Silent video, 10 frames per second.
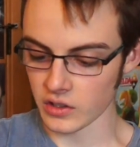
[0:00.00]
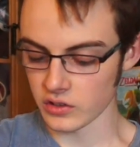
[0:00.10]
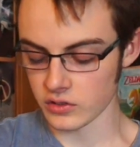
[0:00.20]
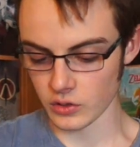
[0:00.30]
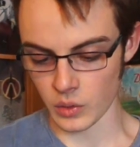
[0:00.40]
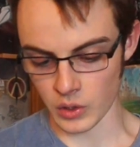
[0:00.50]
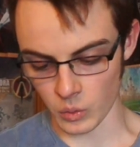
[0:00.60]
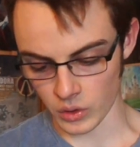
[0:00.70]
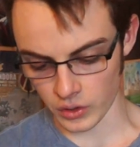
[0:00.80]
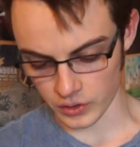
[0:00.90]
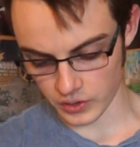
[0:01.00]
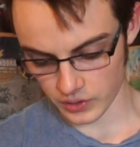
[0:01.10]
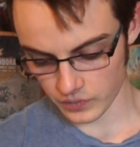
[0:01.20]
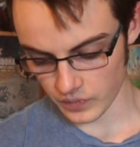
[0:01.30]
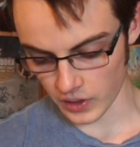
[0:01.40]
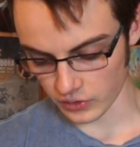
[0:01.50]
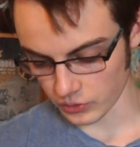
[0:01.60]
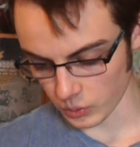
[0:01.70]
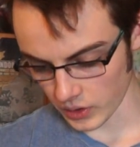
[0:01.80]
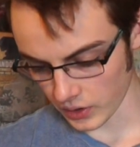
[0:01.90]
sewing work
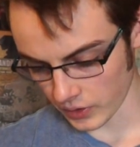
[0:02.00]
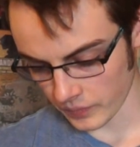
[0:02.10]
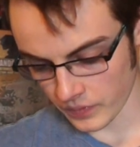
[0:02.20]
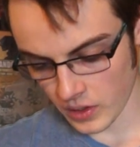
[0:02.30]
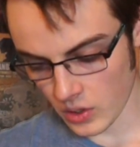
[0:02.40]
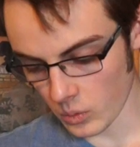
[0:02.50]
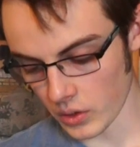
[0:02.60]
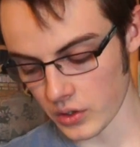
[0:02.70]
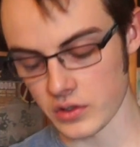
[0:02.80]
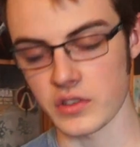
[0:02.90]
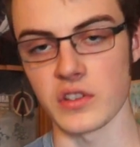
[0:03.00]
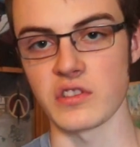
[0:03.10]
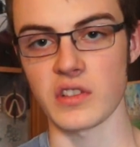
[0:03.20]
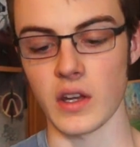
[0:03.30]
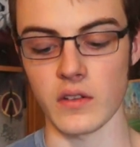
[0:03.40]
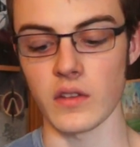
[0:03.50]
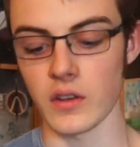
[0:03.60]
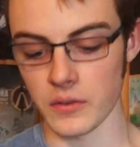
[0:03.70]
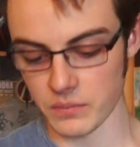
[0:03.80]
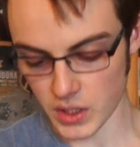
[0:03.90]
elsewhere, where just kind of
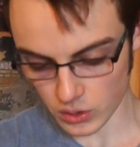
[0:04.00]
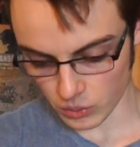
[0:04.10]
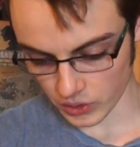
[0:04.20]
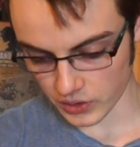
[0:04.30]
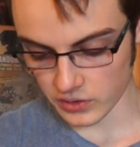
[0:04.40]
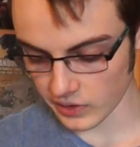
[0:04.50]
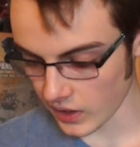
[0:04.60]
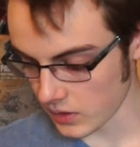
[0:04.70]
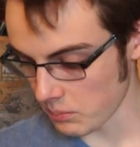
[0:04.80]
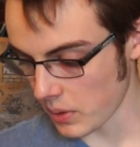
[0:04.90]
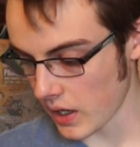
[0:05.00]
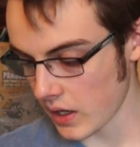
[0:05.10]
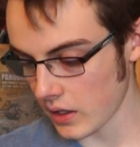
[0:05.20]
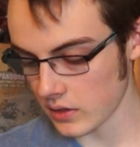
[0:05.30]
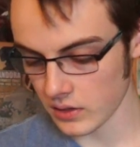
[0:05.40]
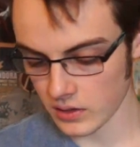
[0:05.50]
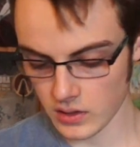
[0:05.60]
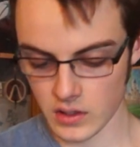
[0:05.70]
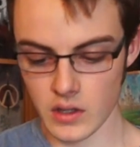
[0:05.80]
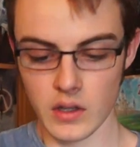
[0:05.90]
the needlework is kind of bad.
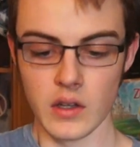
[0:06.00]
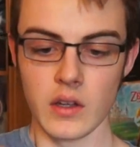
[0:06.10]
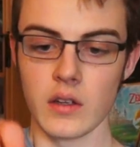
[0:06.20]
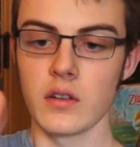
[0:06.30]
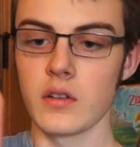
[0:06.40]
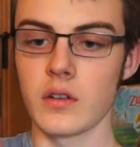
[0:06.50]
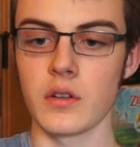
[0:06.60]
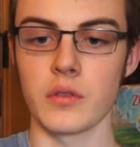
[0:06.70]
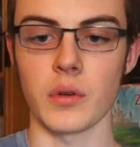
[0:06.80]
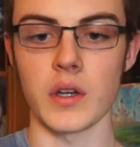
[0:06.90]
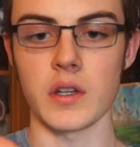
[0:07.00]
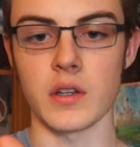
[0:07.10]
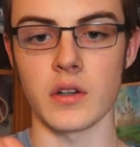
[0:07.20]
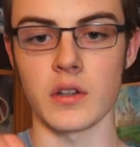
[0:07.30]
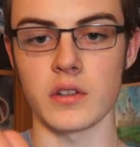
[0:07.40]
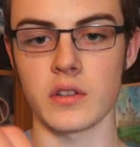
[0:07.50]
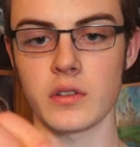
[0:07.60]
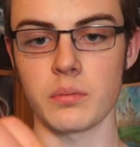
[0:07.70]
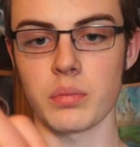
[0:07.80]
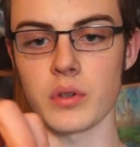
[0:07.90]
Right here
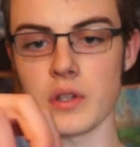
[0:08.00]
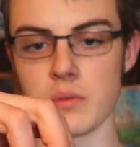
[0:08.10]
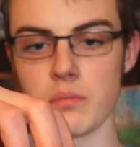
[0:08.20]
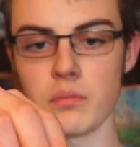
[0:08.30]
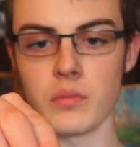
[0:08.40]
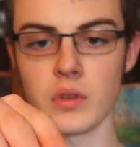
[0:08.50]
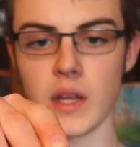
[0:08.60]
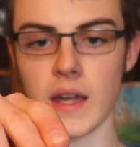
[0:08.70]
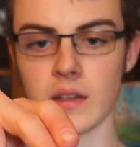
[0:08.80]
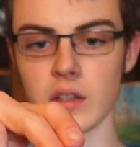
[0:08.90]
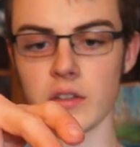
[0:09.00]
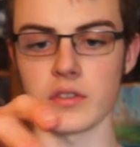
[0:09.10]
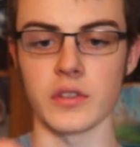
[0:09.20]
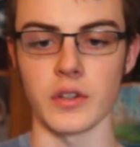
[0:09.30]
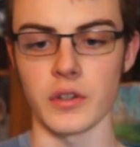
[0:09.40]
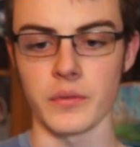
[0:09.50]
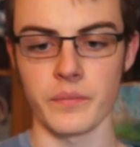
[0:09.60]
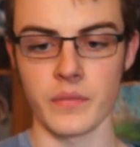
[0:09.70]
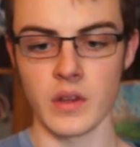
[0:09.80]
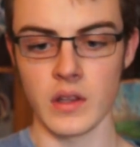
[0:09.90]
it's pretty lackluster,
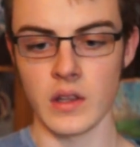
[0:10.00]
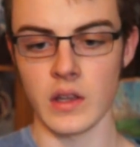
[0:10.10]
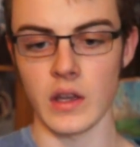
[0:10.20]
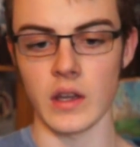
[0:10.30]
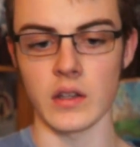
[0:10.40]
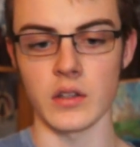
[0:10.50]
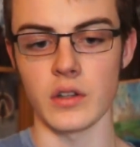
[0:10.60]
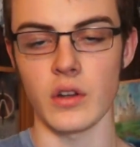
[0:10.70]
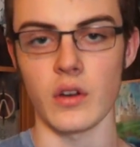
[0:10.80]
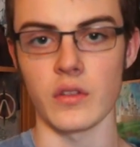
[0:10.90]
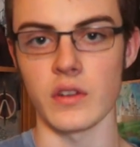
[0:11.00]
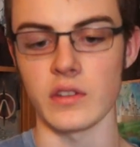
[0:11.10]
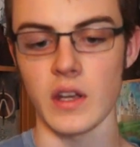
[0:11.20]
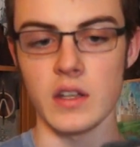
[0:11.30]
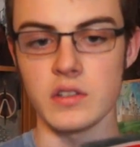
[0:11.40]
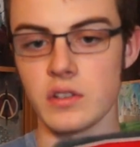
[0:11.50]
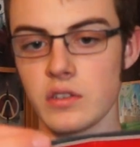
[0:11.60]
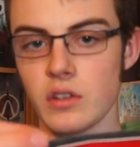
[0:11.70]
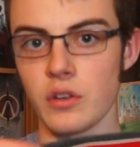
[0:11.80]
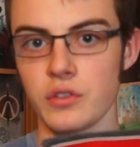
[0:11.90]
and on this edge
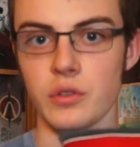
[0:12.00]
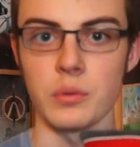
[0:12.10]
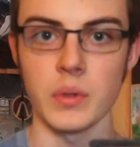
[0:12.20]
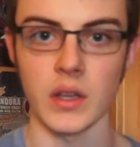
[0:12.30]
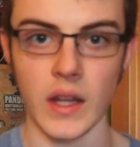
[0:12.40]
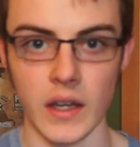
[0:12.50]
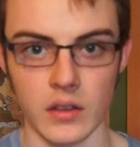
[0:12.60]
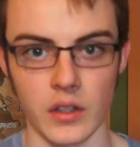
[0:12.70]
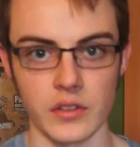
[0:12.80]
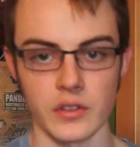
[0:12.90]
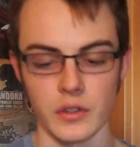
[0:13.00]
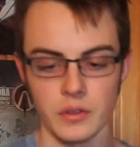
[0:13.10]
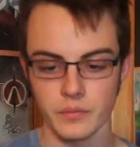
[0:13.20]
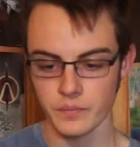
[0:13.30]
it's also a bit lackluster.